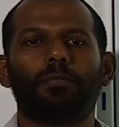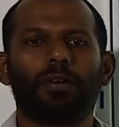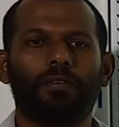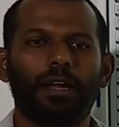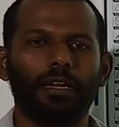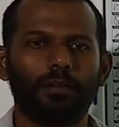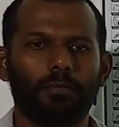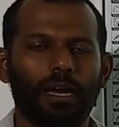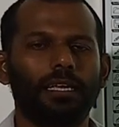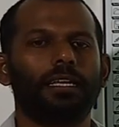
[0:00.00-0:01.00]
provided
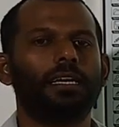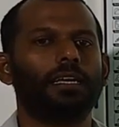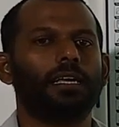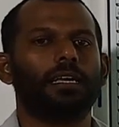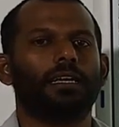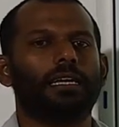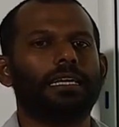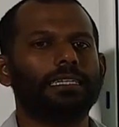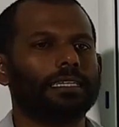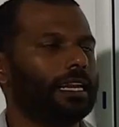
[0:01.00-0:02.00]
by the
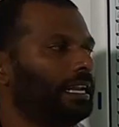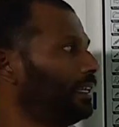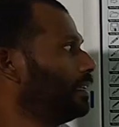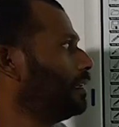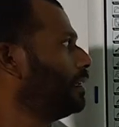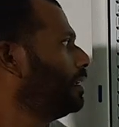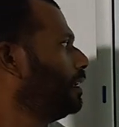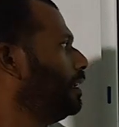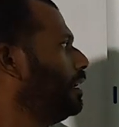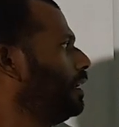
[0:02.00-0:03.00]
internet.
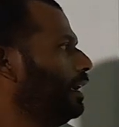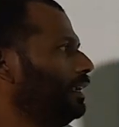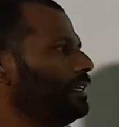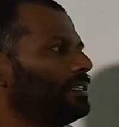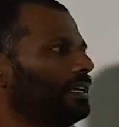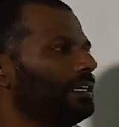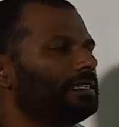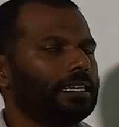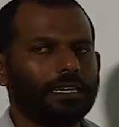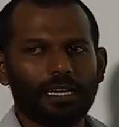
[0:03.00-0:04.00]
It is a
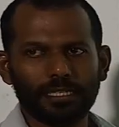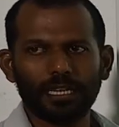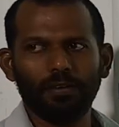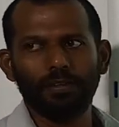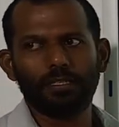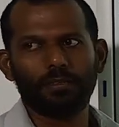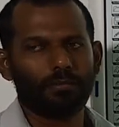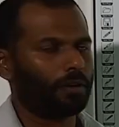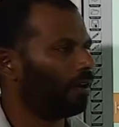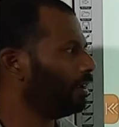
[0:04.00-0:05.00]
single service
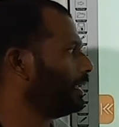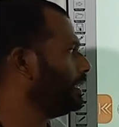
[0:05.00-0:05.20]
on